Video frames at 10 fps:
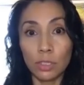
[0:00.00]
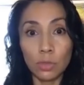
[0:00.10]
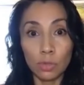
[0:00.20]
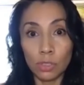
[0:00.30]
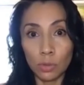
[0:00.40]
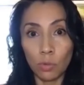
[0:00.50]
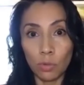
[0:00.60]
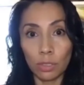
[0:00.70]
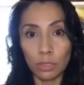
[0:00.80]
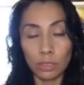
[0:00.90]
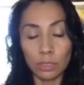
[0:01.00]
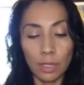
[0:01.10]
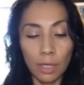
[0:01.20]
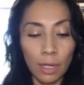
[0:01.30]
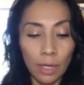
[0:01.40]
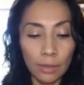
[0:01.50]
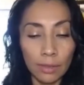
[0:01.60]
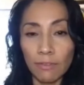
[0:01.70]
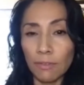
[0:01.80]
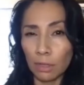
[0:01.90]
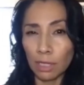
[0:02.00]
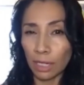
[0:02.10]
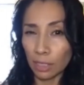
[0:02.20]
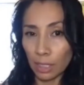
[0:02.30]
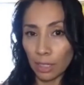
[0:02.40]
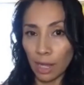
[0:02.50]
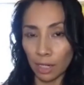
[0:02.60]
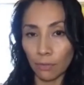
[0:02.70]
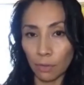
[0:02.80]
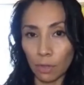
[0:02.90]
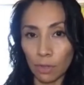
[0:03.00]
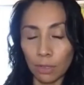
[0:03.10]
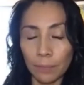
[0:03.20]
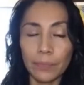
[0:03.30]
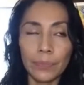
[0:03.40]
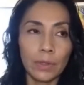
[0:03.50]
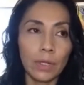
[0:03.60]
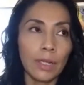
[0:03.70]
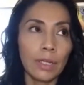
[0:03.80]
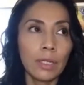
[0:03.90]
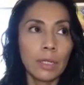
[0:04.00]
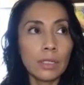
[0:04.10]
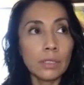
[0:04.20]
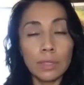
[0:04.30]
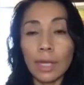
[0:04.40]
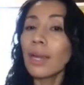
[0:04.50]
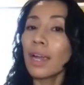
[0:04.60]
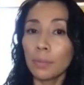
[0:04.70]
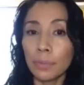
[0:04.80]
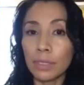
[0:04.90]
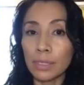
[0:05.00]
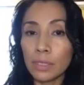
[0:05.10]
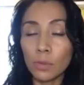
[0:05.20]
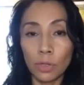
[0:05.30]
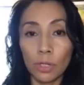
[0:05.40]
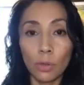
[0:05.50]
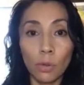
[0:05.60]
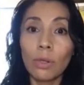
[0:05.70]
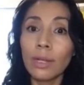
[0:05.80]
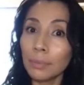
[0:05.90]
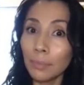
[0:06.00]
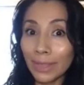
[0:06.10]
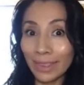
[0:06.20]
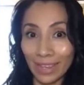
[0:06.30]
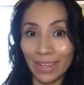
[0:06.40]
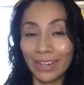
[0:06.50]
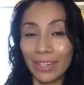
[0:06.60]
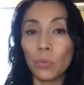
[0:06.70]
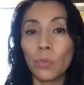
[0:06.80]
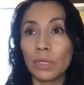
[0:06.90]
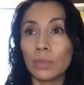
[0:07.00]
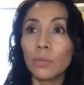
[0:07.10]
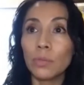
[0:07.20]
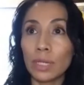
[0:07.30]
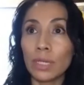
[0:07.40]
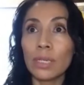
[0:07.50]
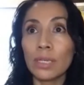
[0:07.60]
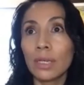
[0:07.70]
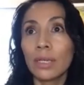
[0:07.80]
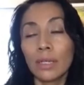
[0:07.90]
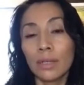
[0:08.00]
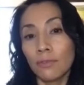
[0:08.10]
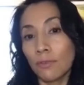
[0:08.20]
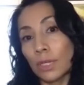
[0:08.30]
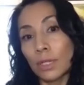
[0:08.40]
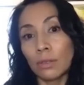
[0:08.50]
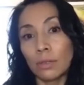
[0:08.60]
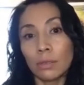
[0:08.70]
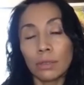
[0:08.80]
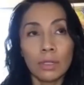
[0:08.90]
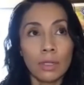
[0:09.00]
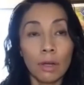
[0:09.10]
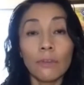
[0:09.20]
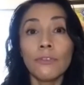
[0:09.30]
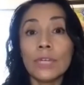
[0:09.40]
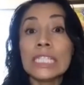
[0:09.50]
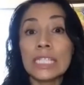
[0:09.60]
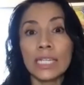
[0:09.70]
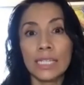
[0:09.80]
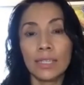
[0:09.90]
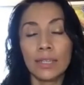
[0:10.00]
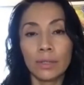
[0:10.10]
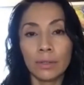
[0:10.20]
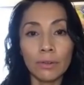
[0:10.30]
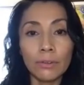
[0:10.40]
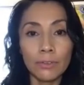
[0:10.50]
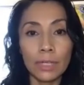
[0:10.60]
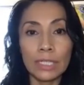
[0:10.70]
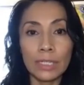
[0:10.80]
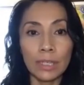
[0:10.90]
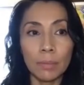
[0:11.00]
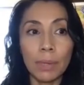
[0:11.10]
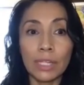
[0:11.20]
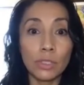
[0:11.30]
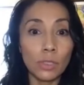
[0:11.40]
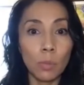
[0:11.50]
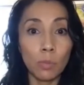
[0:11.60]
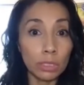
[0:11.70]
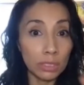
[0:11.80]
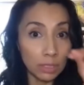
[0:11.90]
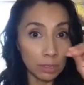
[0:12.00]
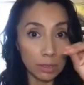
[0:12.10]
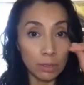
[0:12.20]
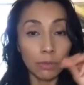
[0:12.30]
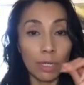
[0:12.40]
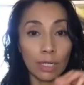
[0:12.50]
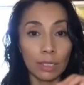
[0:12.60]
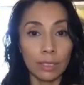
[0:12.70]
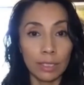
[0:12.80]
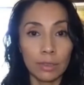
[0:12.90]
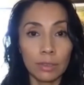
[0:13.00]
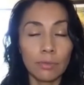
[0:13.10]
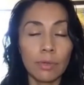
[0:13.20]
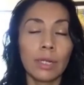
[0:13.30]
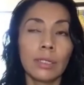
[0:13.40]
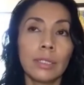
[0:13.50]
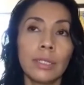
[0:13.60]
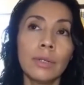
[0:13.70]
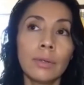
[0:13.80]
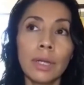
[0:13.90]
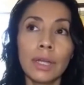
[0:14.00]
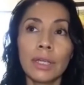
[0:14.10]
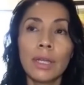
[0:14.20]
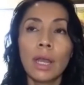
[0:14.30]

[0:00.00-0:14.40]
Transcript: into these words that felt like an attack for her. Okay, so that happens. We all have been there when we feel offended by someone directly. Okay,